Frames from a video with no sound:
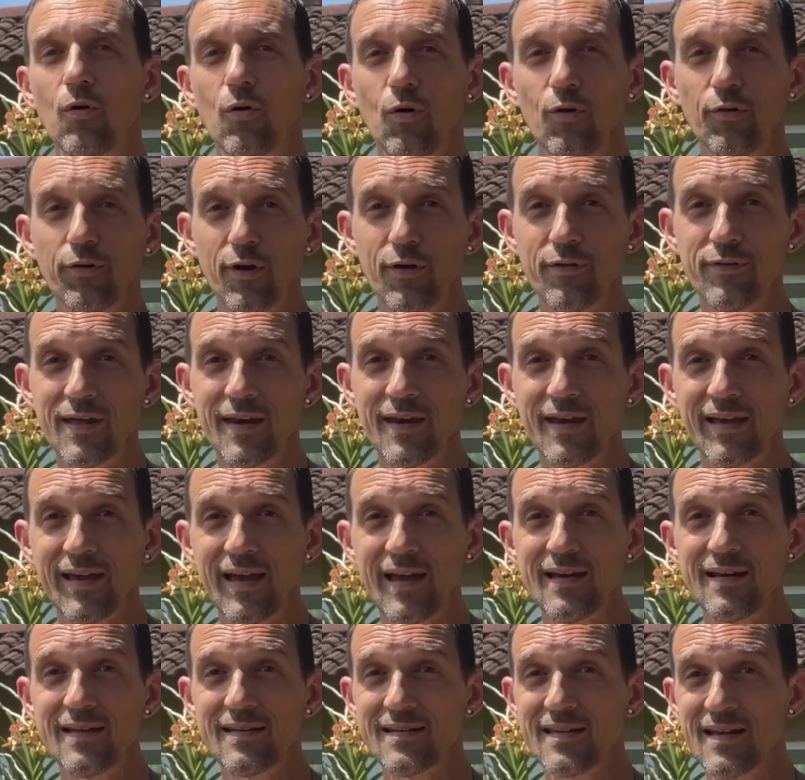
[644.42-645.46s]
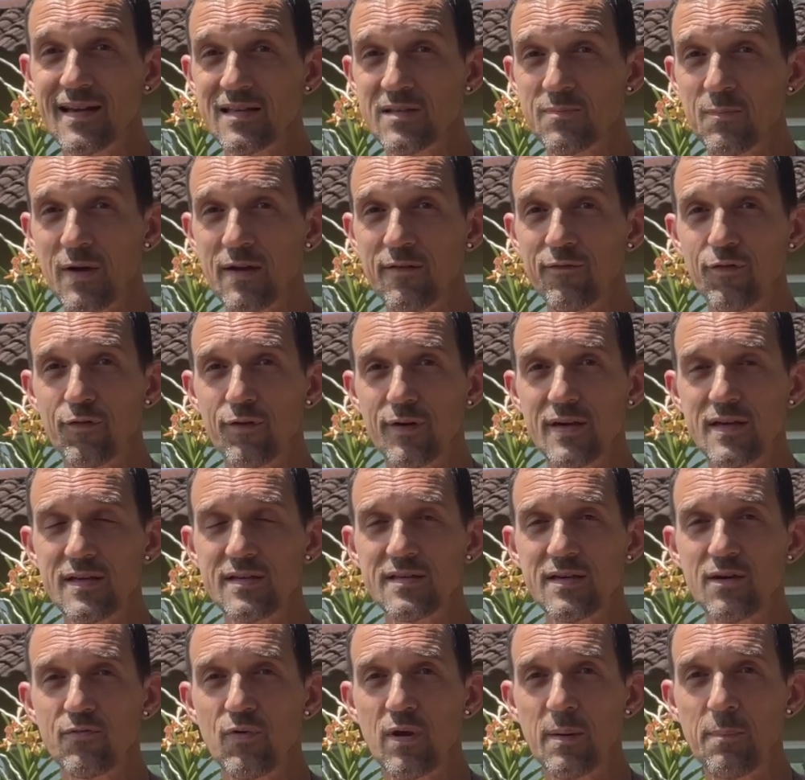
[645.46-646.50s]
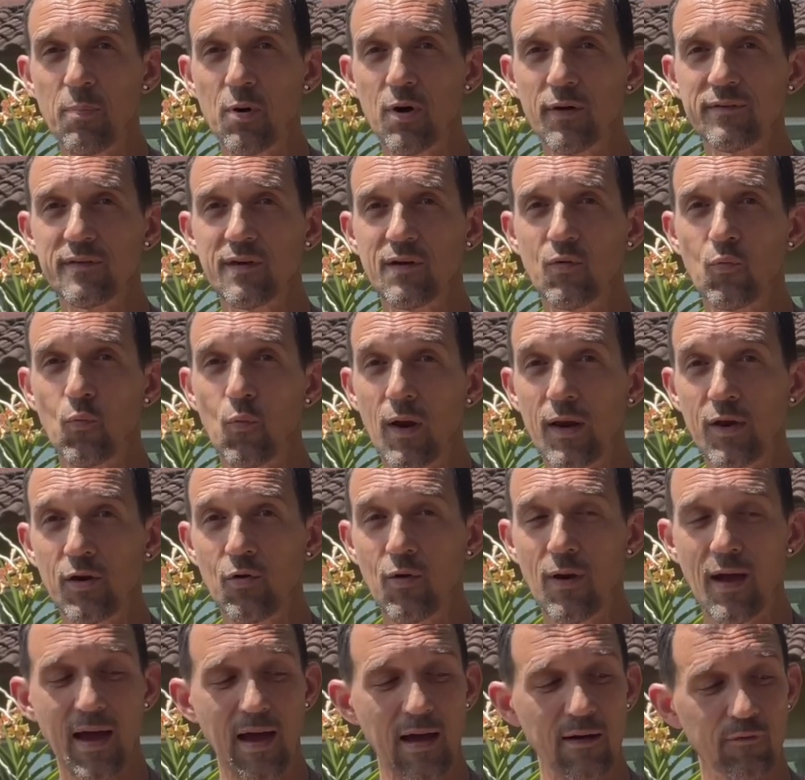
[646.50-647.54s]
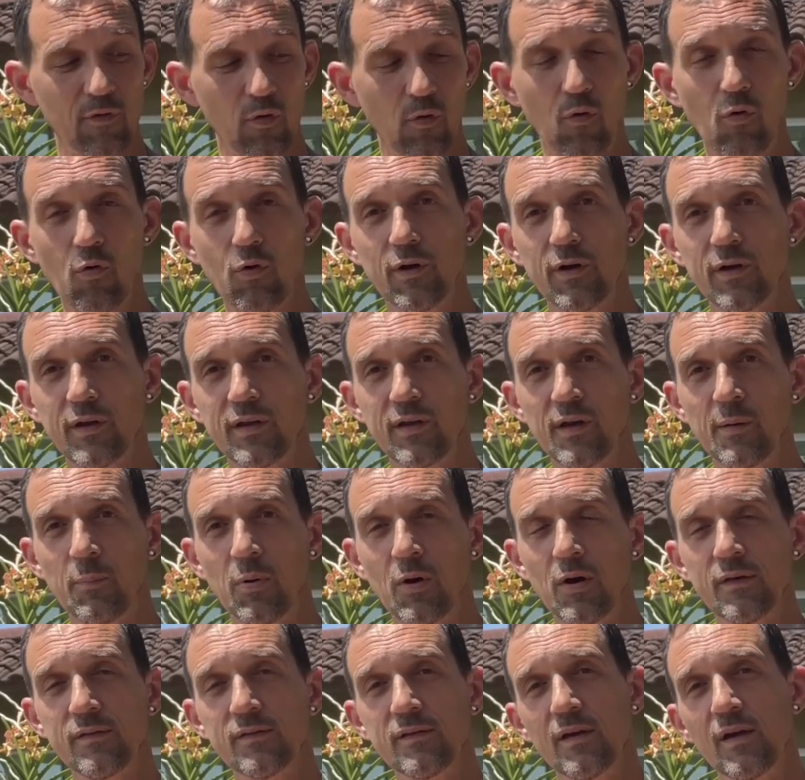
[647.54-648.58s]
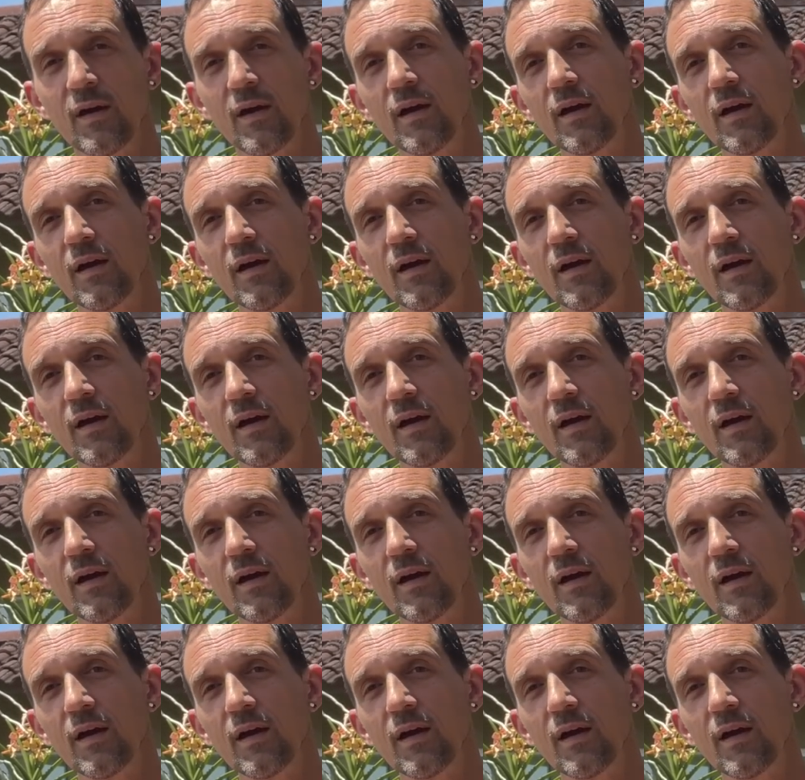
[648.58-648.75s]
Although then again, it does make for easier repotting when you have your orchid in a pot.